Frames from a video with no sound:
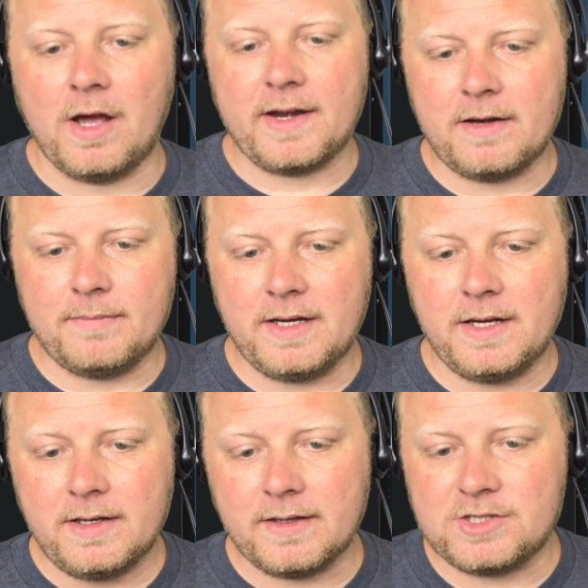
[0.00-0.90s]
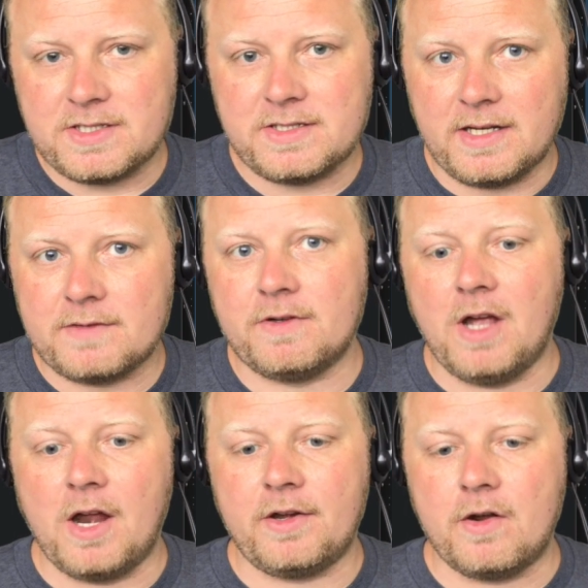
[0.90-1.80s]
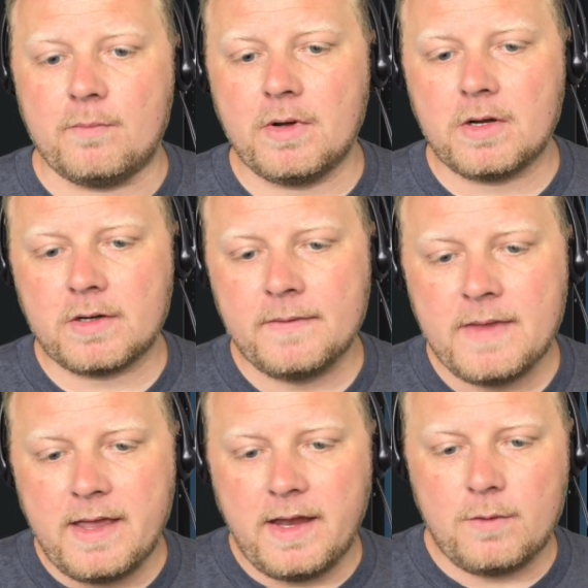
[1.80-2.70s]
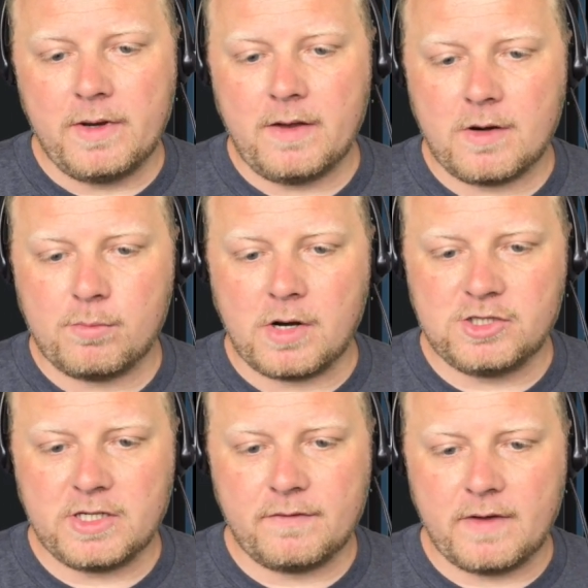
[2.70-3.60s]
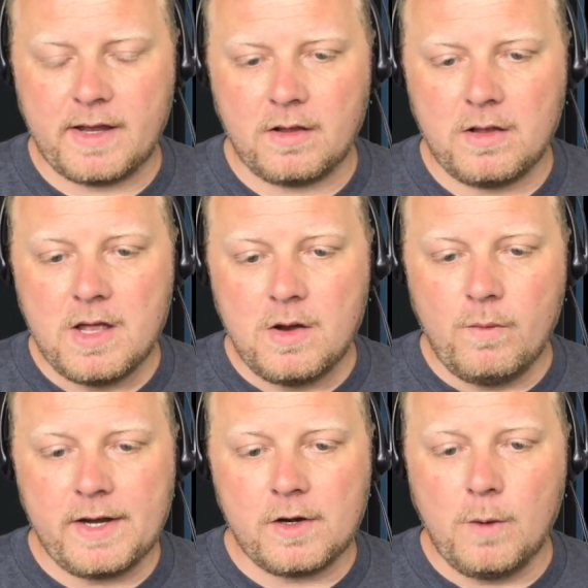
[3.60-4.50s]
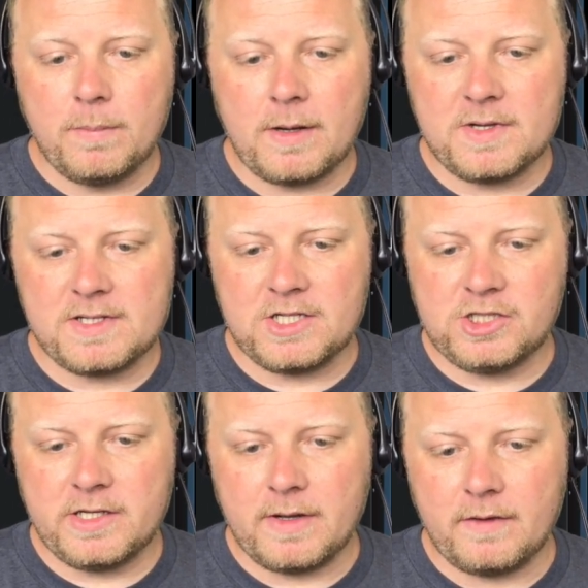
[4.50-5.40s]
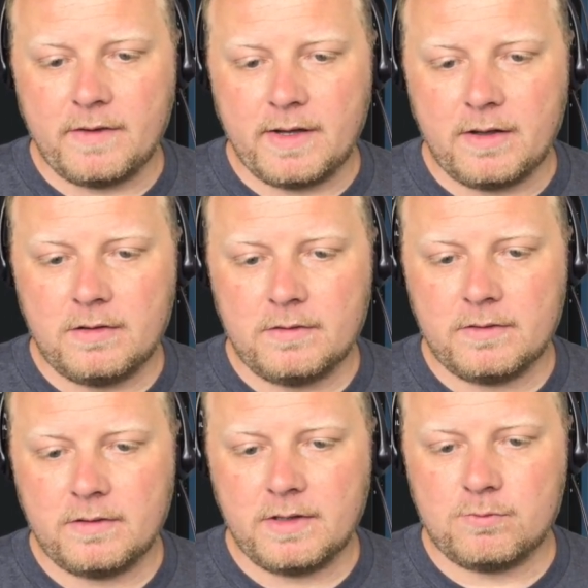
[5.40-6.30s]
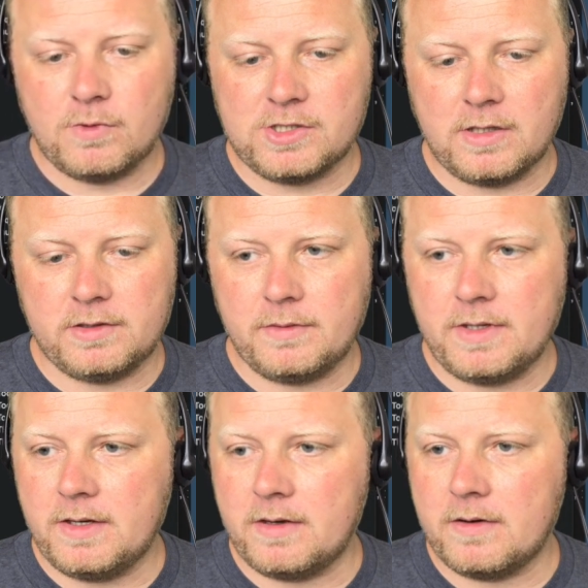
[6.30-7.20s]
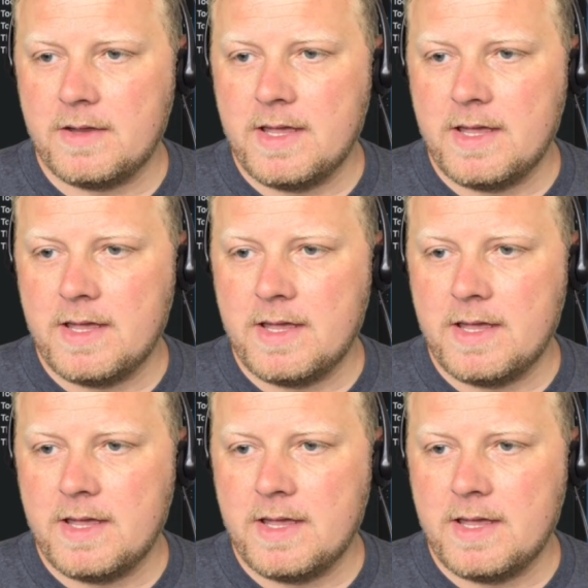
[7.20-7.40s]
.nb. That just stands for .notebook. And we have our project file. We can open up this HTML file, which I'll do here.